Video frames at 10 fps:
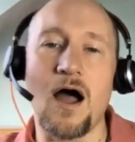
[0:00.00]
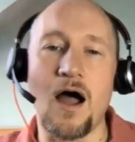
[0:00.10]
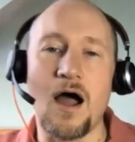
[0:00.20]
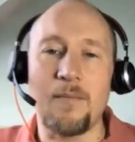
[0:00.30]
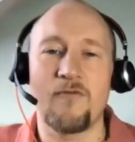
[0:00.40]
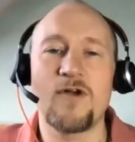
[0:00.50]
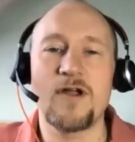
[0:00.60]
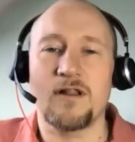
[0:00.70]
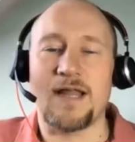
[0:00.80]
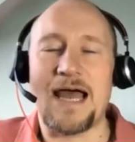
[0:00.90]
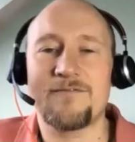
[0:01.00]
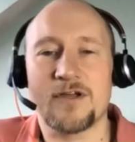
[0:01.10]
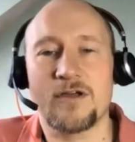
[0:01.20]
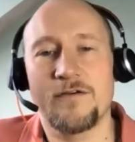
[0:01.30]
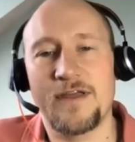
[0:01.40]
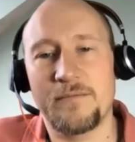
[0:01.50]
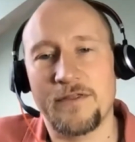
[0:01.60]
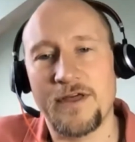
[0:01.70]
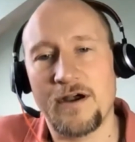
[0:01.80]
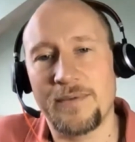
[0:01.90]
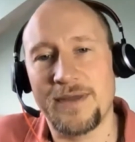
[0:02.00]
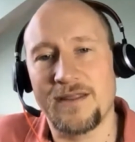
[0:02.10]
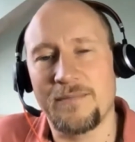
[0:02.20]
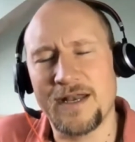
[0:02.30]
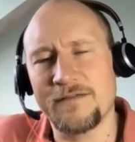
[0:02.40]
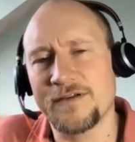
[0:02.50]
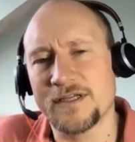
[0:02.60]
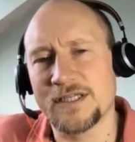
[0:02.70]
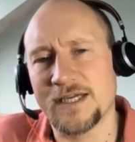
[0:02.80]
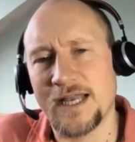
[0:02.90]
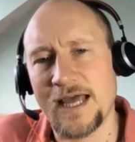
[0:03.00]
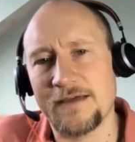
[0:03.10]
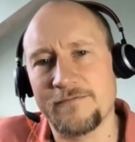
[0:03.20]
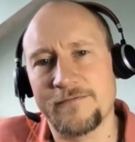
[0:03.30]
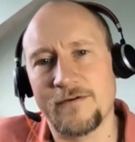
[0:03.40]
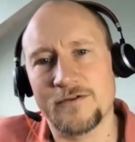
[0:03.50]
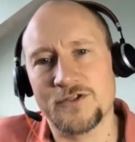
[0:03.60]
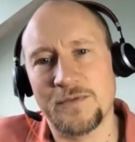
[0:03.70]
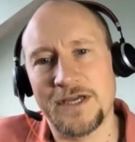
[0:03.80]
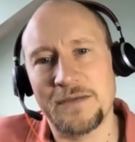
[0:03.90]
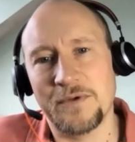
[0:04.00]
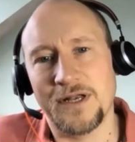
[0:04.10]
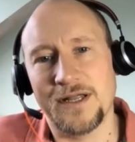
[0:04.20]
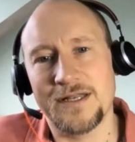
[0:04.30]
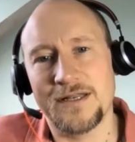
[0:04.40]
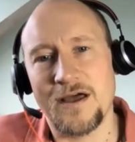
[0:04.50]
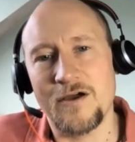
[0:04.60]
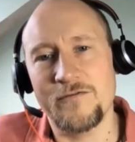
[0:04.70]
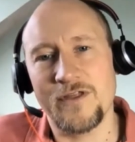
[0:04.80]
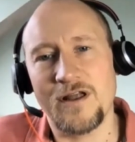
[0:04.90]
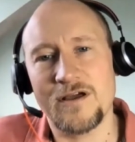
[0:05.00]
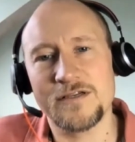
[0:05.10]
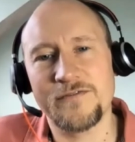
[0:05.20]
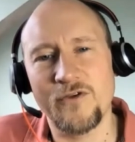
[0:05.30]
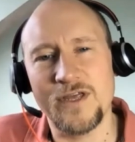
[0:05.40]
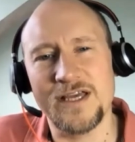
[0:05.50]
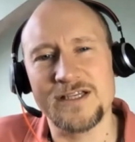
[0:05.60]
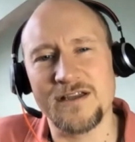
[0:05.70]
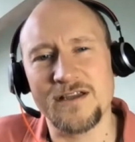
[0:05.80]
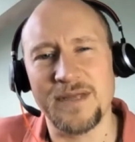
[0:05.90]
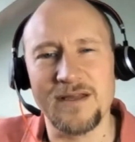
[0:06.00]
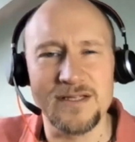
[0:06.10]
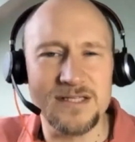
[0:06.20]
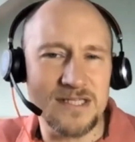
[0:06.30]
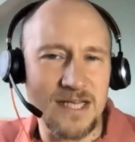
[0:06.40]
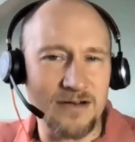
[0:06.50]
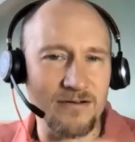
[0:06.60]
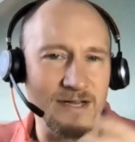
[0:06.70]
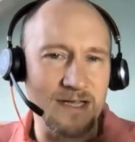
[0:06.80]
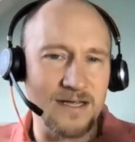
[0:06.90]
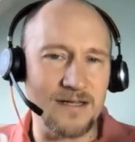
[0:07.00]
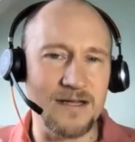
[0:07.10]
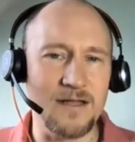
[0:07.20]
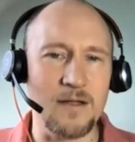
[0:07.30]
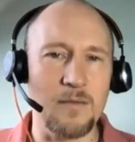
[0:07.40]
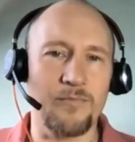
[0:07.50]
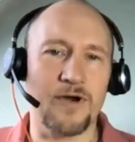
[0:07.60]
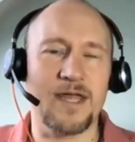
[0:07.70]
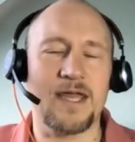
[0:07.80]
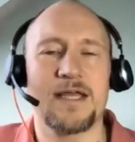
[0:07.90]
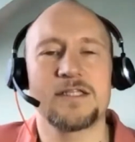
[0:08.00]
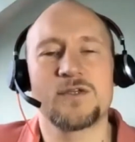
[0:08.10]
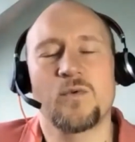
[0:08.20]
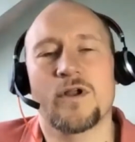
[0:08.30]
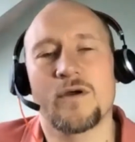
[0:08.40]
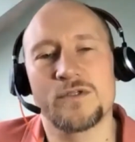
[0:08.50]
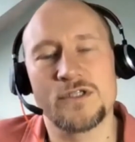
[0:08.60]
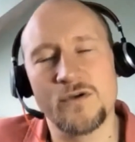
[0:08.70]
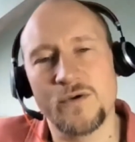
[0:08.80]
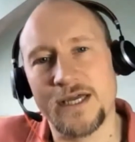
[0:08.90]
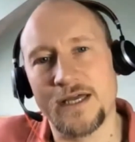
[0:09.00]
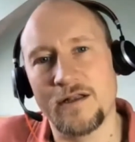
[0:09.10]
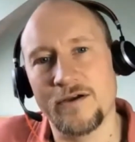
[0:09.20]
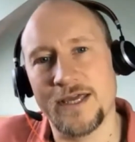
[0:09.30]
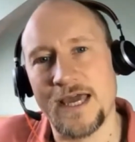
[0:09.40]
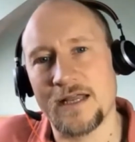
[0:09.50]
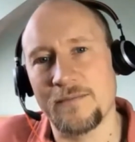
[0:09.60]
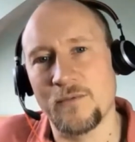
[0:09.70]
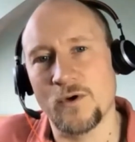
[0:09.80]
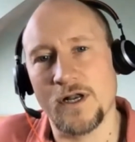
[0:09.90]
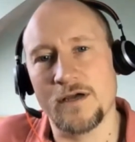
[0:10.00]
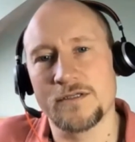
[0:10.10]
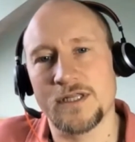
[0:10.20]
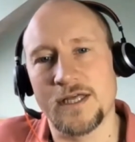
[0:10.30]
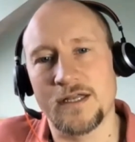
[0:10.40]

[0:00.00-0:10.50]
I'm a real advocate of hypnotherapy and the benefits it can have to people. And over the last few years, I've been considering bringing it into what I was doing and looking at it more closely.